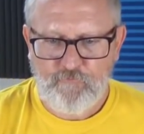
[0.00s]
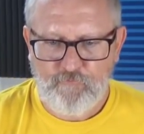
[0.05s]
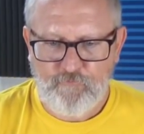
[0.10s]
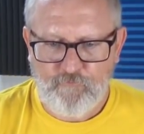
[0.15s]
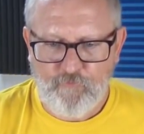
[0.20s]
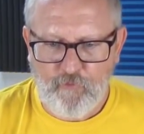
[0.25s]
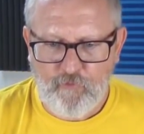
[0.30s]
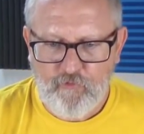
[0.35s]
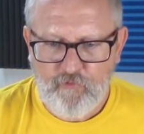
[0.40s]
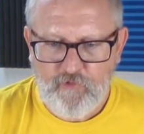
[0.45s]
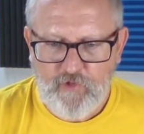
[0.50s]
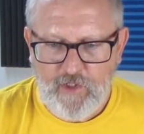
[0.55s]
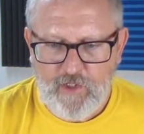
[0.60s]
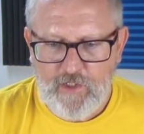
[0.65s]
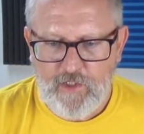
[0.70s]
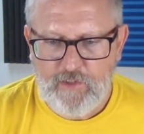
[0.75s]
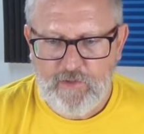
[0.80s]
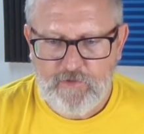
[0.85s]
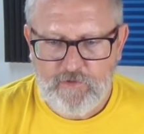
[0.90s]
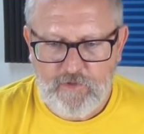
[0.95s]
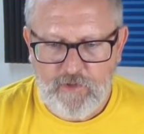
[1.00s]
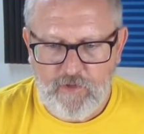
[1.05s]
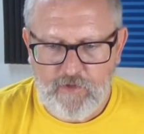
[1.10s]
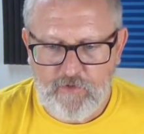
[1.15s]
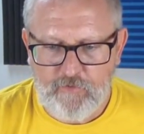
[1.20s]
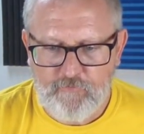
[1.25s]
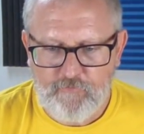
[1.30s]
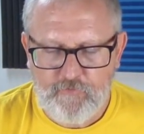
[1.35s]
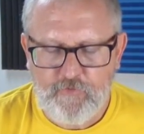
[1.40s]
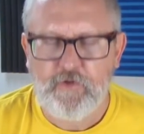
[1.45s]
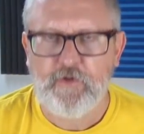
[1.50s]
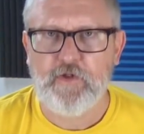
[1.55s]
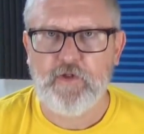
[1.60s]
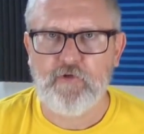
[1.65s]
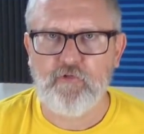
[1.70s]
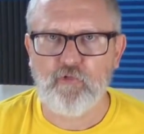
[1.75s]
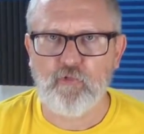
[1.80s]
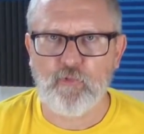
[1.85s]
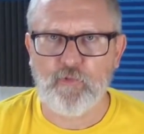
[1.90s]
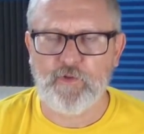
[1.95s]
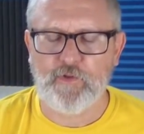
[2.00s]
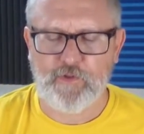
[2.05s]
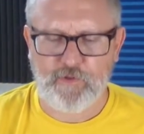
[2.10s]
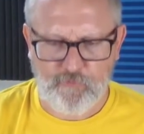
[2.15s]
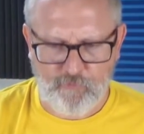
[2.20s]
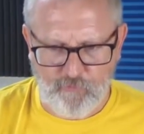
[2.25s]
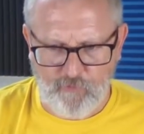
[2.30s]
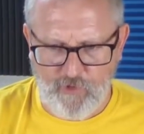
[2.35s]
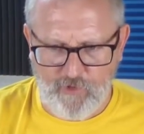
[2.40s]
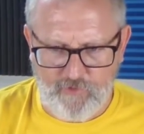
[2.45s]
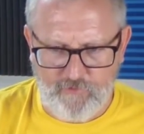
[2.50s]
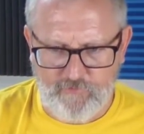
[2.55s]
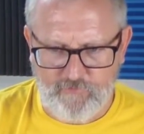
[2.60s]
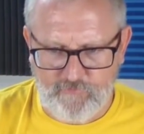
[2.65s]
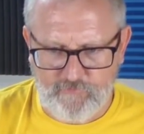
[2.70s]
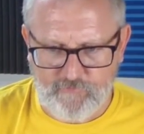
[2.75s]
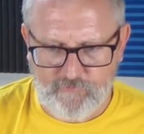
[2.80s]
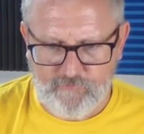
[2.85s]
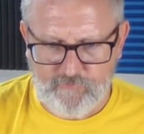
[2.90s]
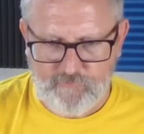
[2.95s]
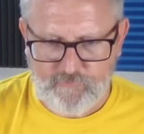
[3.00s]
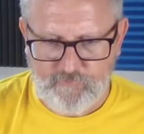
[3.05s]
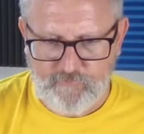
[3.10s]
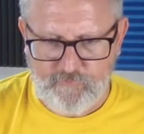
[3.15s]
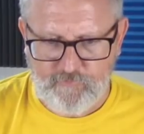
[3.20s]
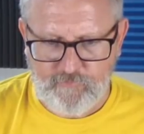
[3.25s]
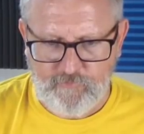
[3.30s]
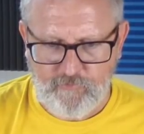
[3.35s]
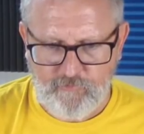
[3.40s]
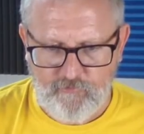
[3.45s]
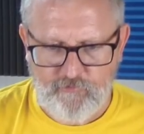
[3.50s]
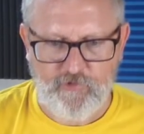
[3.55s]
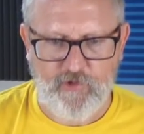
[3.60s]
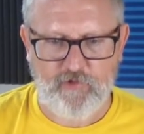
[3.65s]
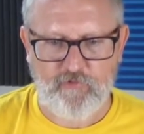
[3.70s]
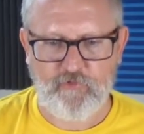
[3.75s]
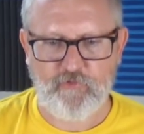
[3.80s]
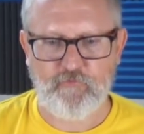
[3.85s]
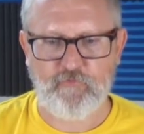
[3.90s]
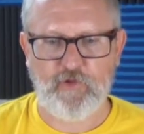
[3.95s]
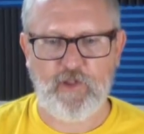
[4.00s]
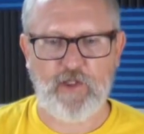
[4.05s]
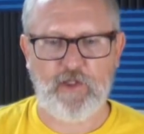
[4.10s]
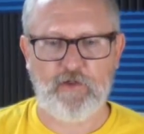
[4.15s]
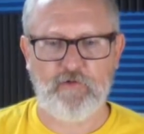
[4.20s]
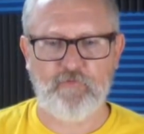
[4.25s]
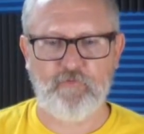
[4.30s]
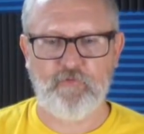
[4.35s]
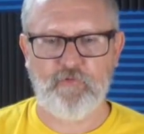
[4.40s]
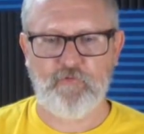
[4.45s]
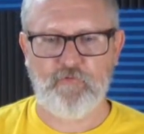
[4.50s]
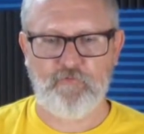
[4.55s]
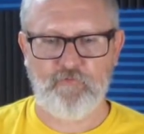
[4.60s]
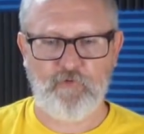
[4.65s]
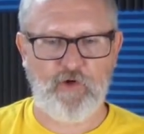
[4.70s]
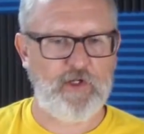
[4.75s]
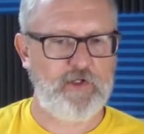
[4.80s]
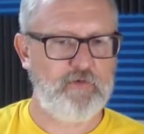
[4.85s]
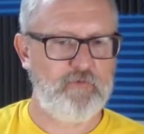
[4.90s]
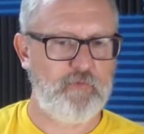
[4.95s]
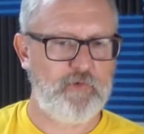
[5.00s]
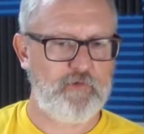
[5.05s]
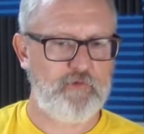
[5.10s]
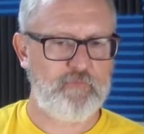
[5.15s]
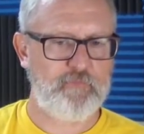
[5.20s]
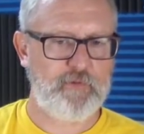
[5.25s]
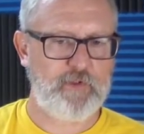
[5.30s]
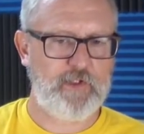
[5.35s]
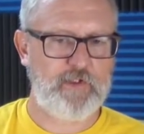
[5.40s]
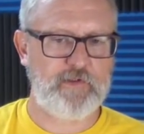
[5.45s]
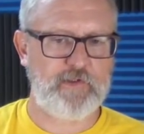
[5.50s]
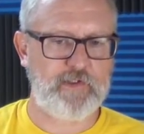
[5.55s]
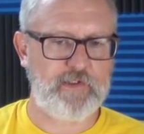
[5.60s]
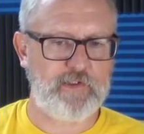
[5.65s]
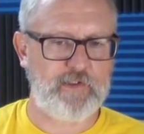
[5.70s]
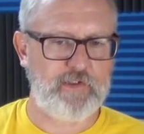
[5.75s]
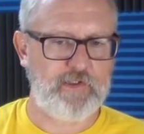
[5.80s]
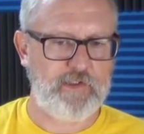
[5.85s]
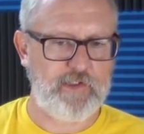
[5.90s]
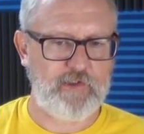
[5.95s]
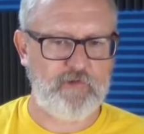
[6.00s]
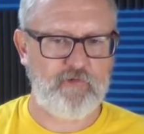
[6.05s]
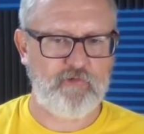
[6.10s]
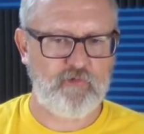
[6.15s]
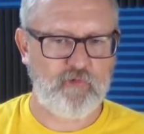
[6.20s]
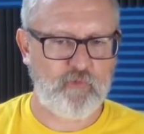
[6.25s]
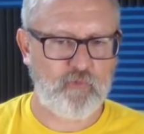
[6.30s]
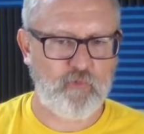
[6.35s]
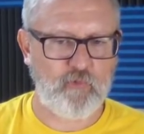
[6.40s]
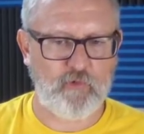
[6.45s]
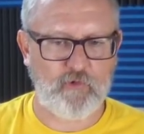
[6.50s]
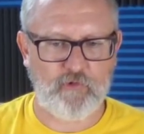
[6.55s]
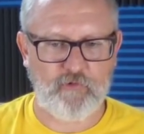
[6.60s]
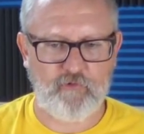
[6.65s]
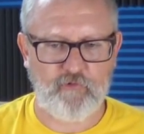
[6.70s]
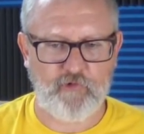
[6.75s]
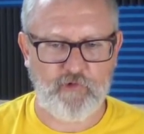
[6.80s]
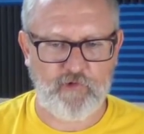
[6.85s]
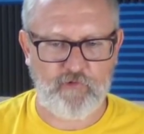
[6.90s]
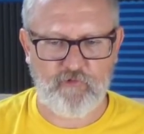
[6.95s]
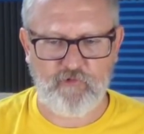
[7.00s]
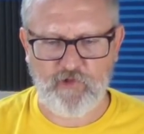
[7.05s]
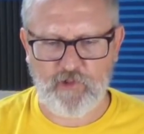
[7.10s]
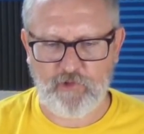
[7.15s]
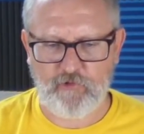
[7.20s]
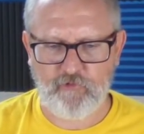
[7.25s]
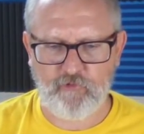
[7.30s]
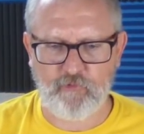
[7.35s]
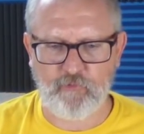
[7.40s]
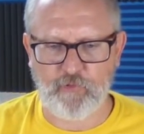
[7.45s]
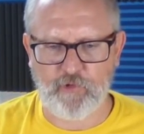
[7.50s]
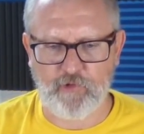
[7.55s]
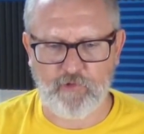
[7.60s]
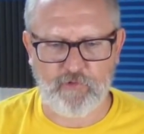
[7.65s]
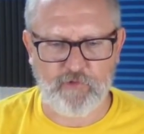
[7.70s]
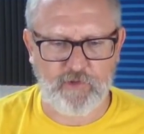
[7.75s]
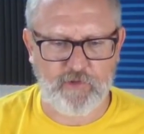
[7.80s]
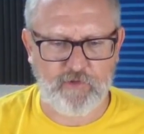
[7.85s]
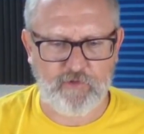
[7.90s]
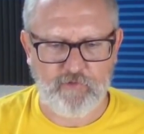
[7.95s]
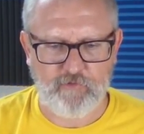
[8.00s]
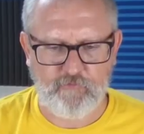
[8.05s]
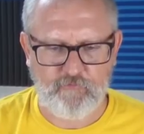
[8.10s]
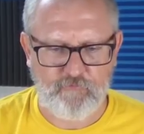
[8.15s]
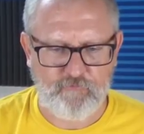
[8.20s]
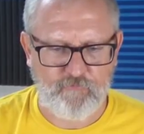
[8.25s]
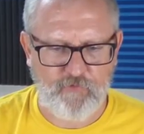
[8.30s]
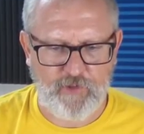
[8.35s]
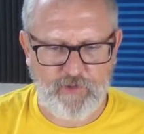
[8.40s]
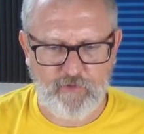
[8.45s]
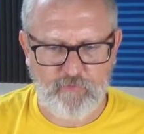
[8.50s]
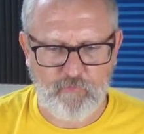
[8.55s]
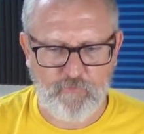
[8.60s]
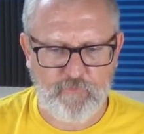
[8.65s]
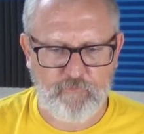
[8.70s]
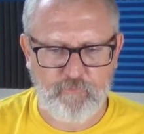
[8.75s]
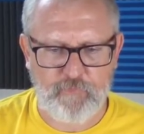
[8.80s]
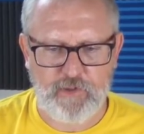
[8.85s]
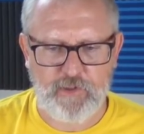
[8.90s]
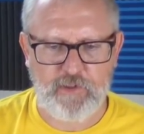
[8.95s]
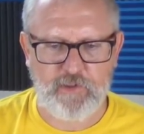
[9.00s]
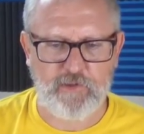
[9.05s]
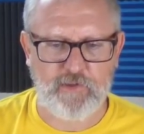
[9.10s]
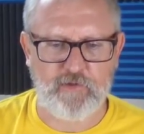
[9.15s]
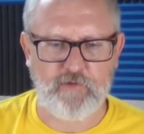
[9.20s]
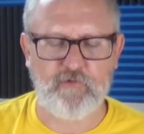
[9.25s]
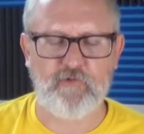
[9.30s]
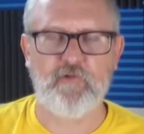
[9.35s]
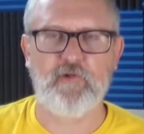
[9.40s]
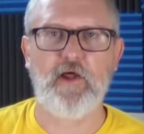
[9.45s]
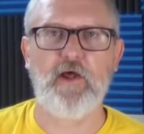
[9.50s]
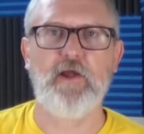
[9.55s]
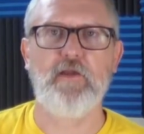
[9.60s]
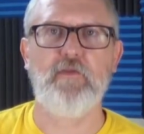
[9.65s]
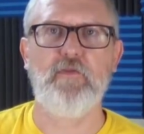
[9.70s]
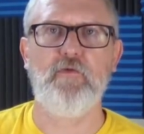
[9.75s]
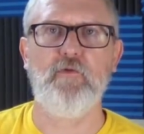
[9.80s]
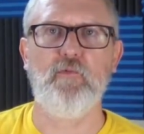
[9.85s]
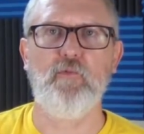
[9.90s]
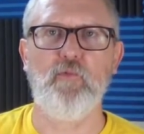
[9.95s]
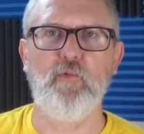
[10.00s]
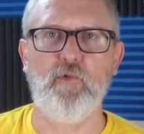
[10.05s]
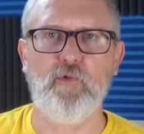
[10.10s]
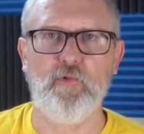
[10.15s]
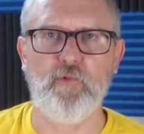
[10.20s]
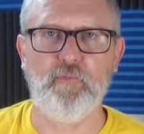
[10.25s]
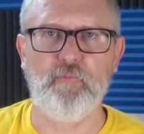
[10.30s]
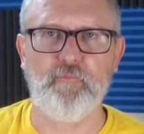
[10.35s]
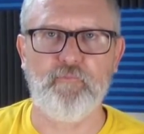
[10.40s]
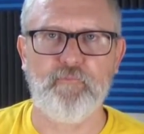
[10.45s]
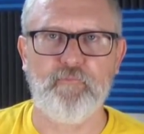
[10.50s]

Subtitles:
First-hand love is really rotten. Slice of life, find what's plenty, inch towards a sanctuary. Fight with me inside the womb.